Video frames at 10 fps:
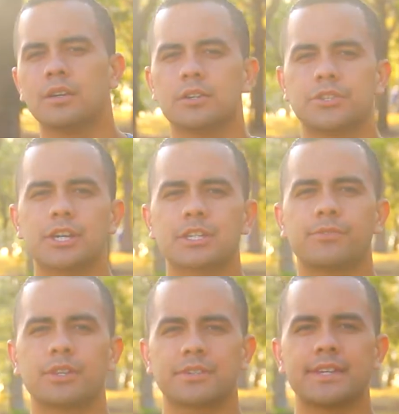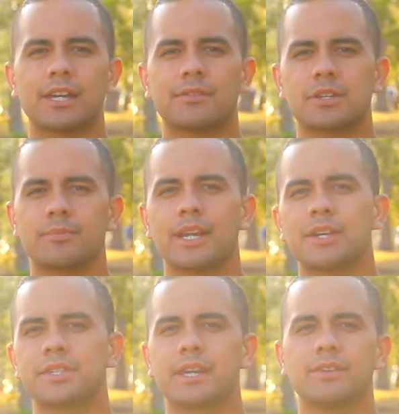just for the sake of someone
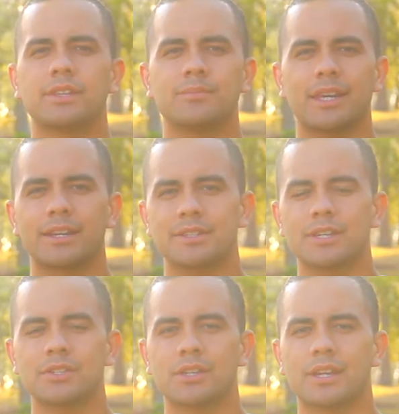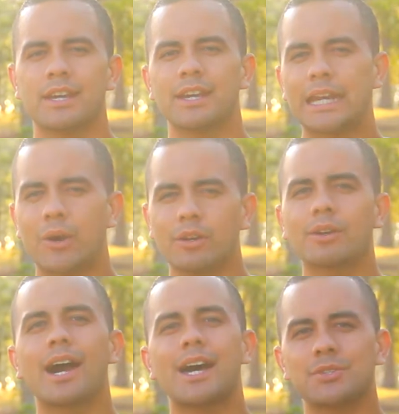else giving them that attention. Now I want to
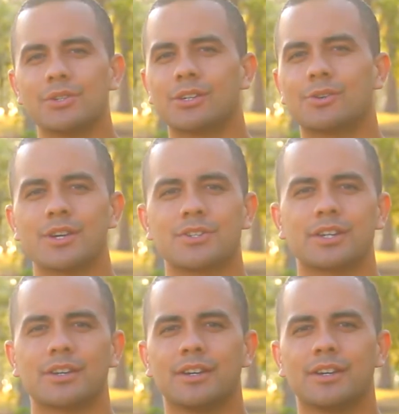ask you the question,